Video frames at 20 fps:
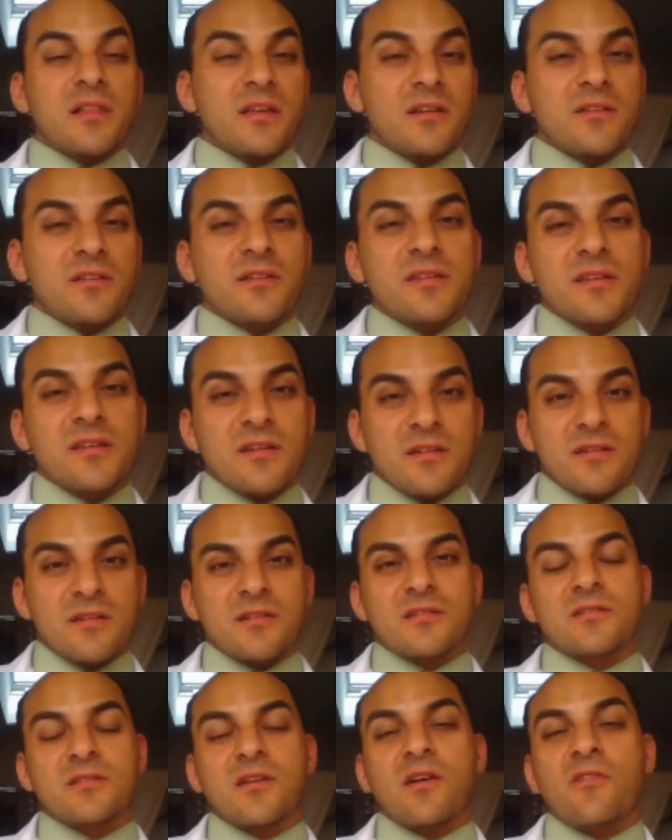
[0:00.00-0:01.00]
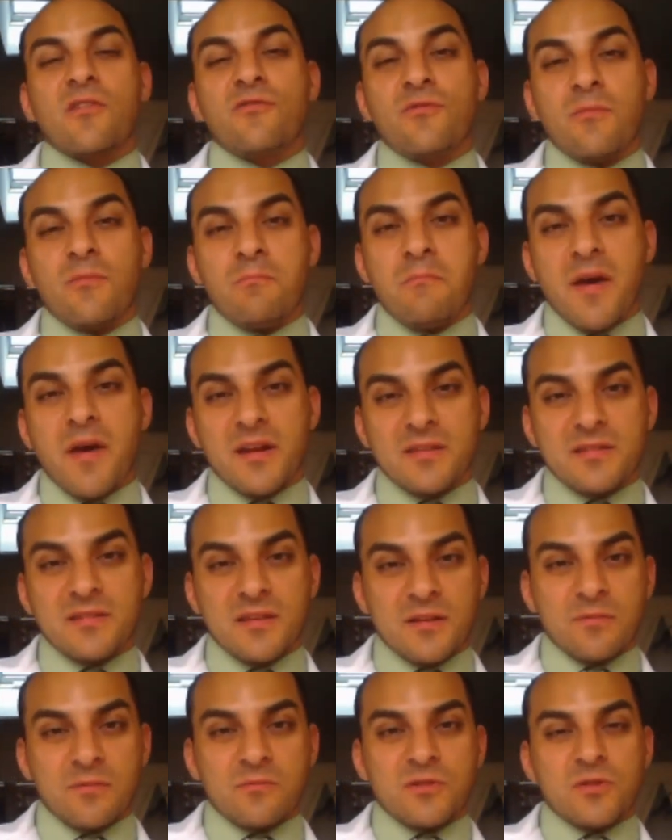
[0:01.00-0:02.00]
clinical years of
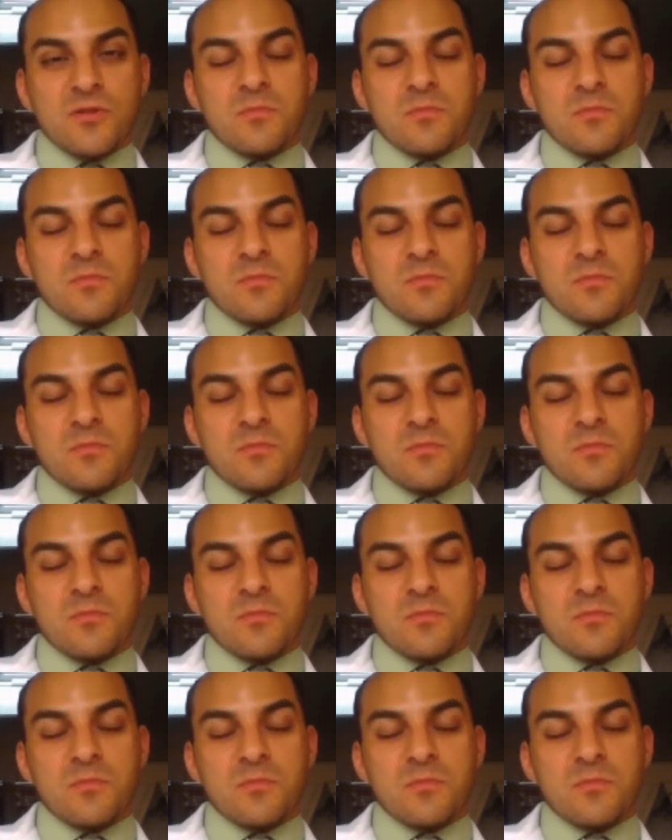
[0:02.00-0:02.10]
medicine,